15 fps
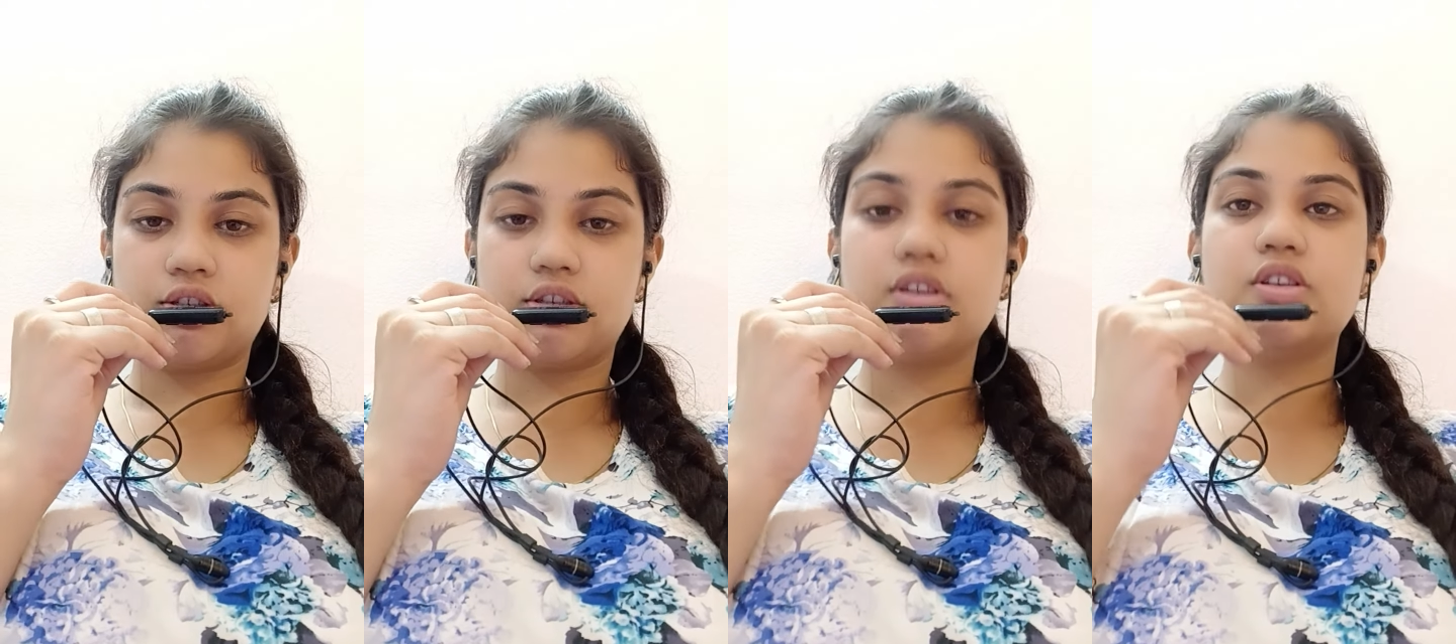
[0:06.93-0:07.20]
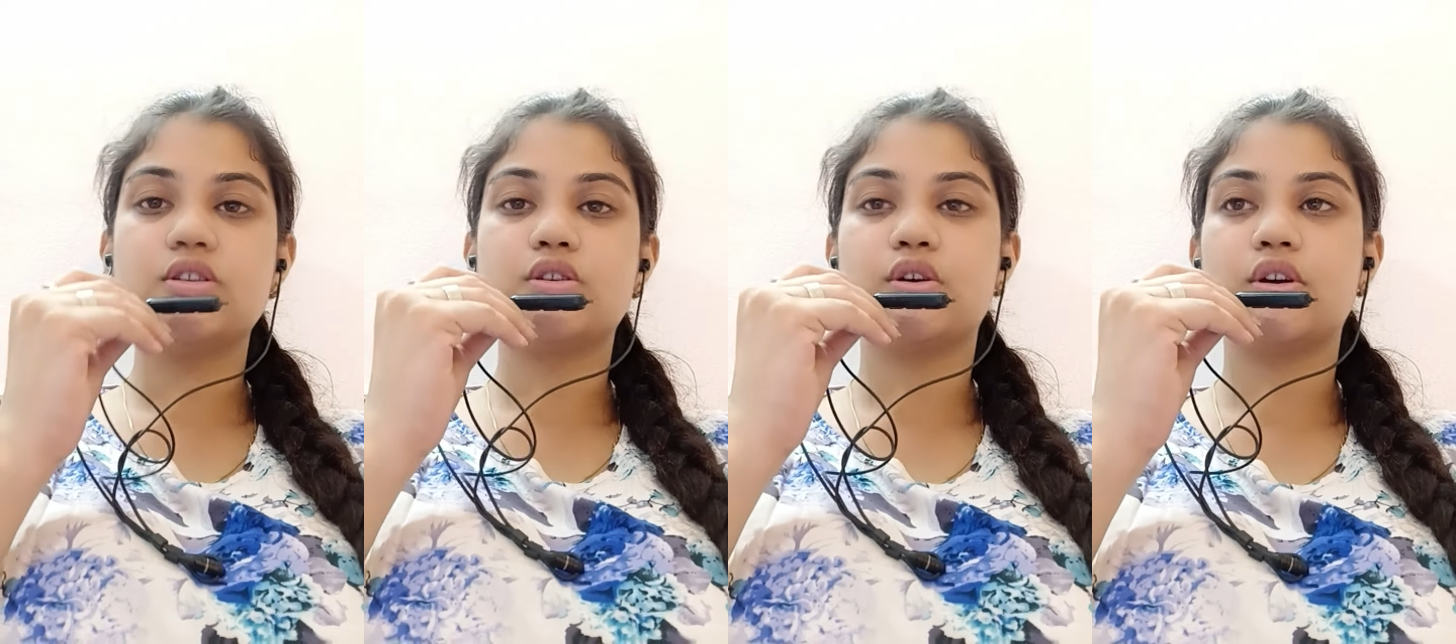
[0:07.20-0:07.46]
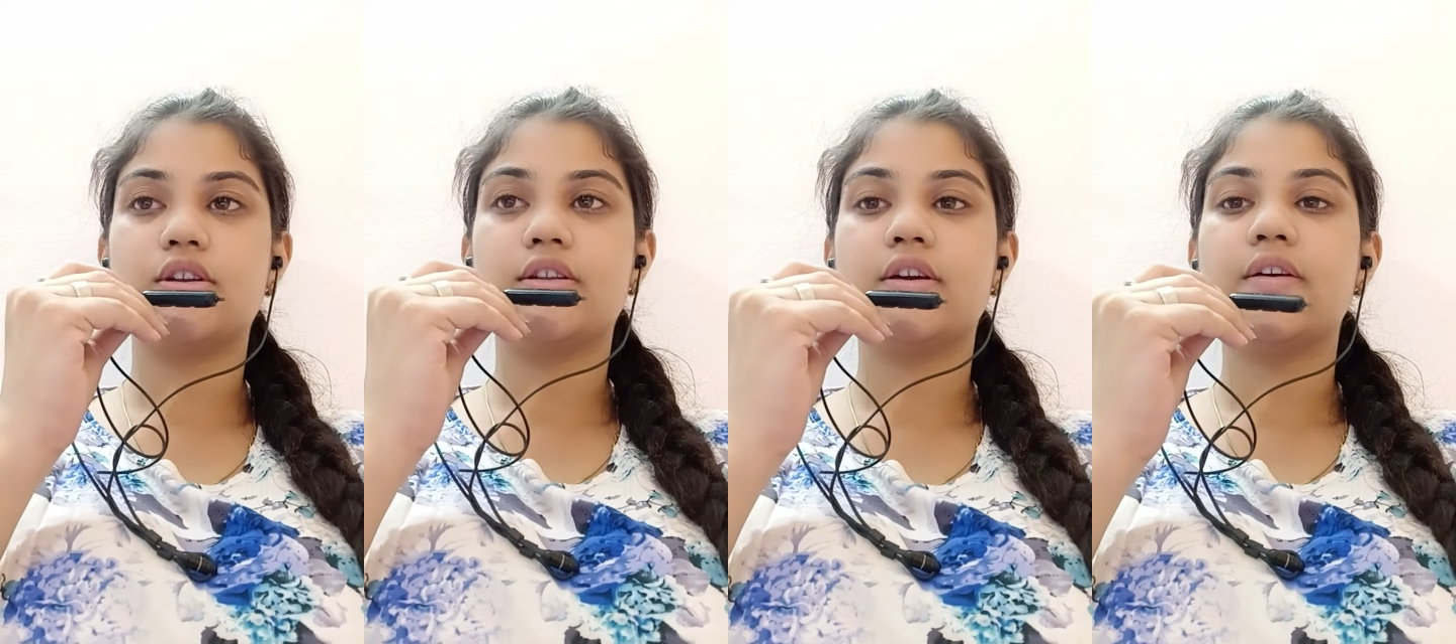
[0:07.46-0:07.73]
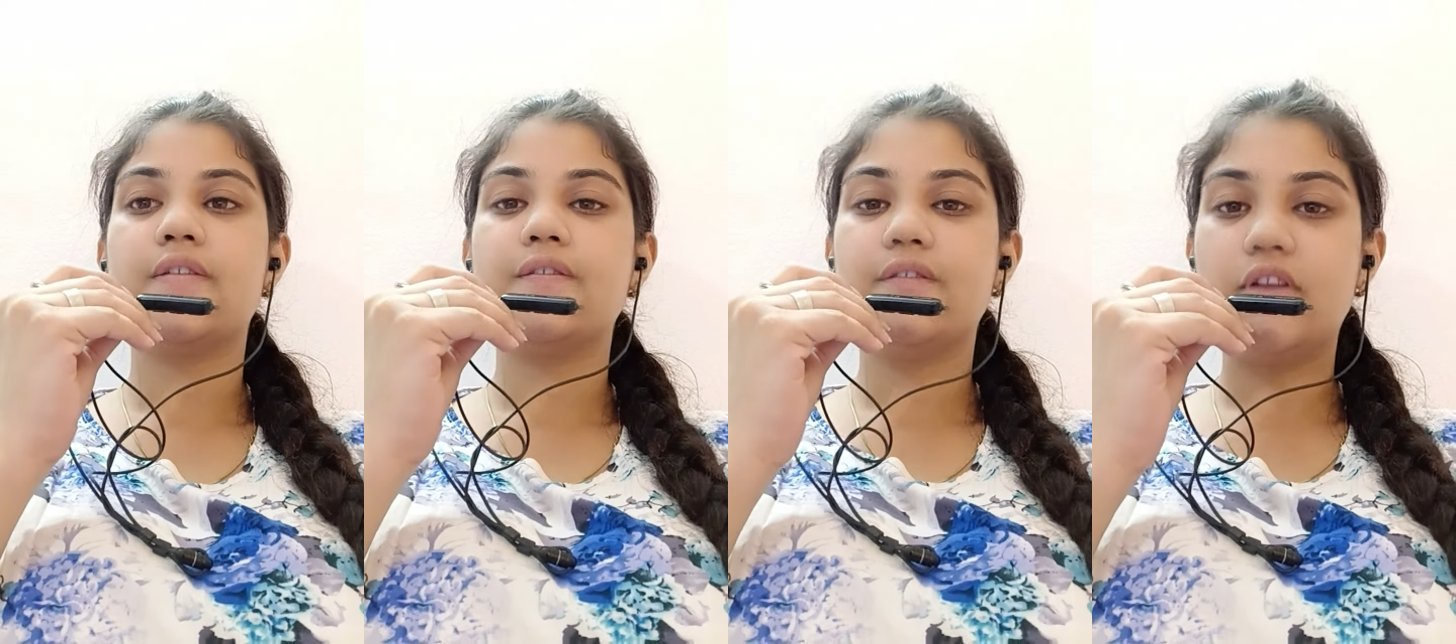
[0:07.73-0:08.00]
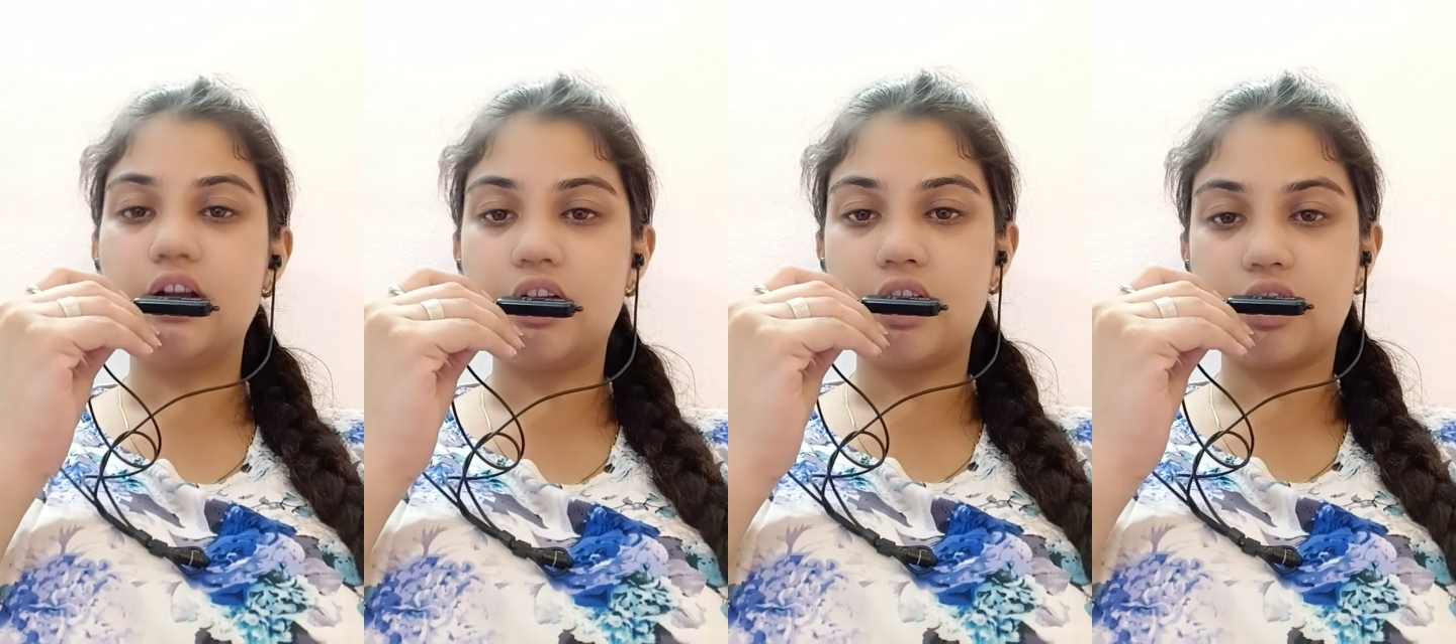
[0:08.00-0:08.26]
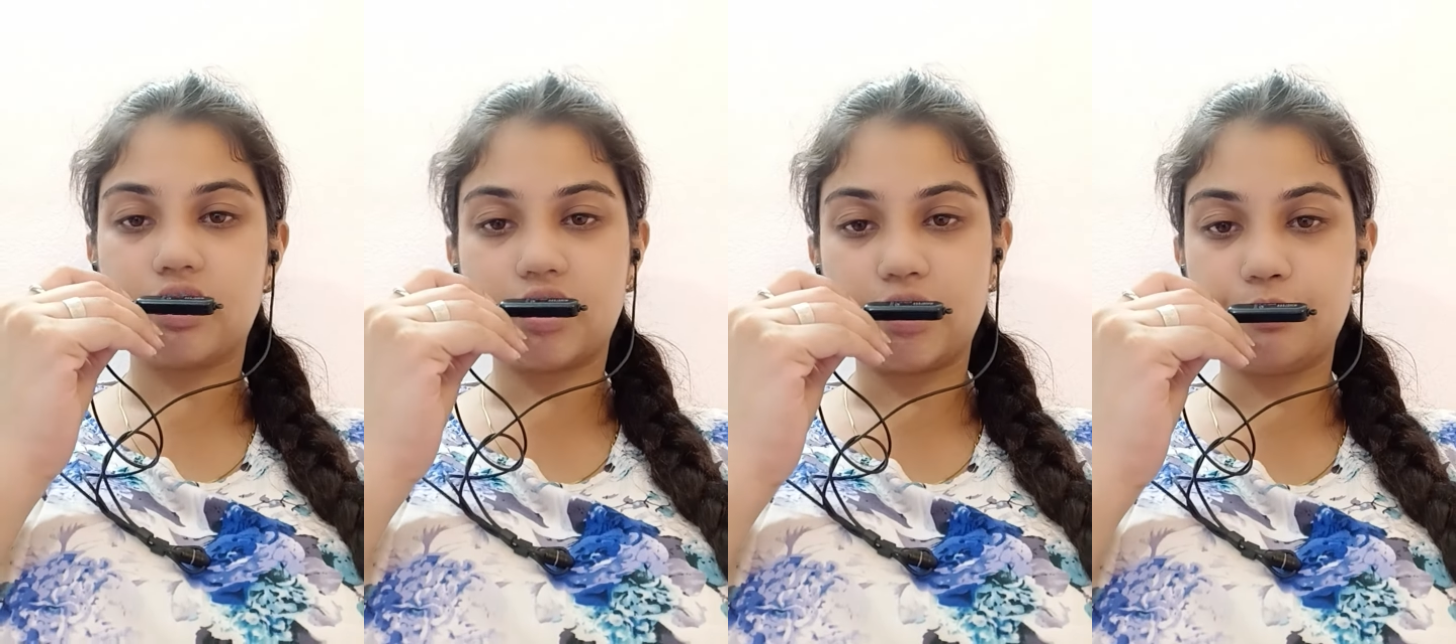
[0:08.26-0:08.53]
is on
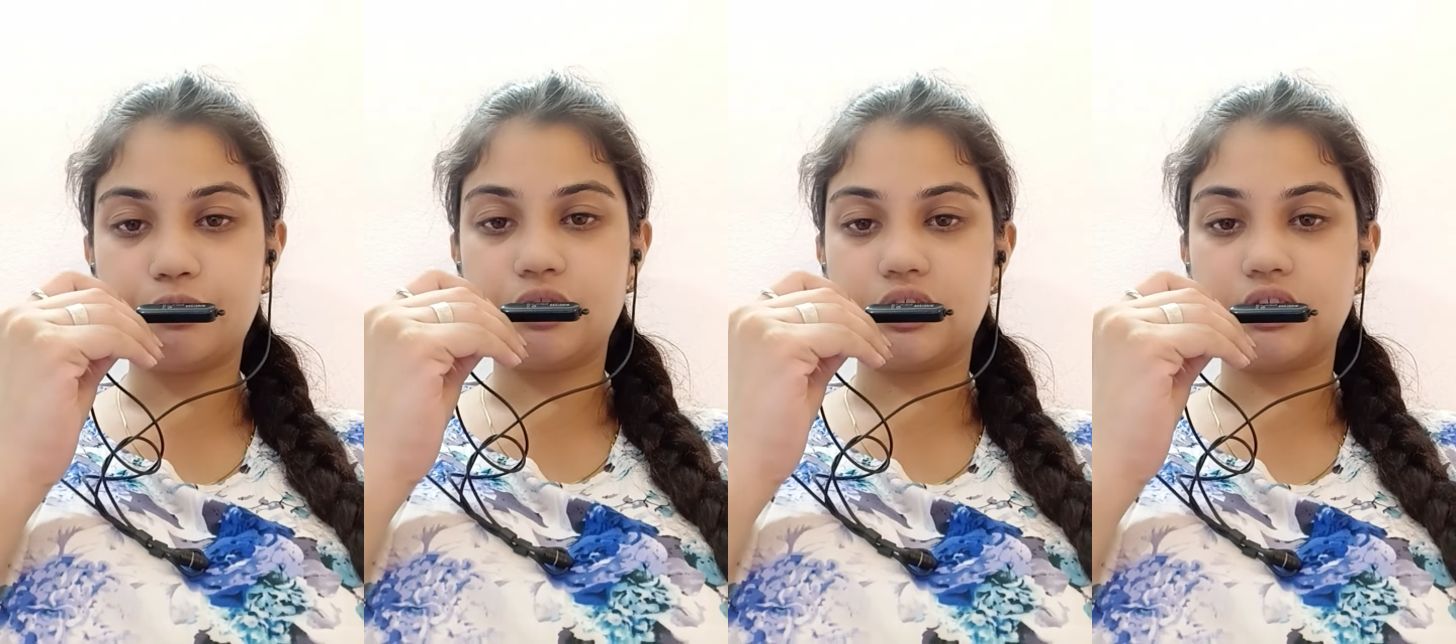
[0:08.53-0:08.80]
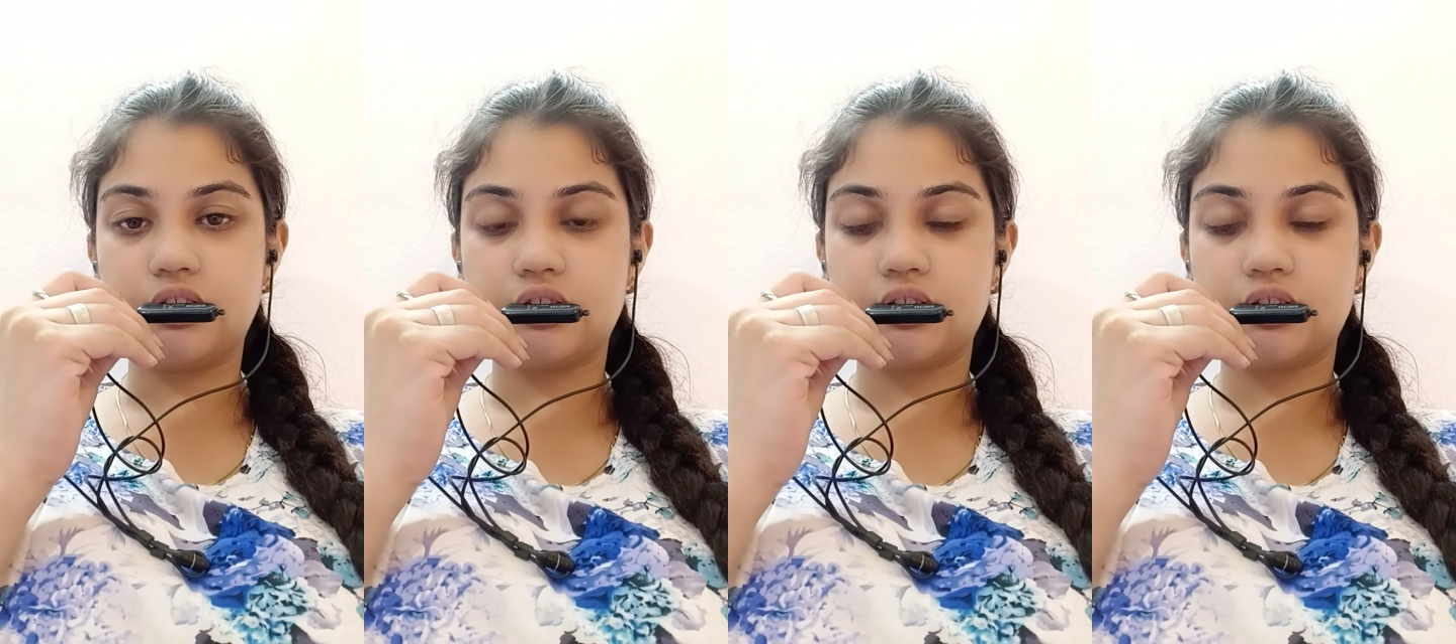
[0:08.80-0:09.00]
vildagliptin.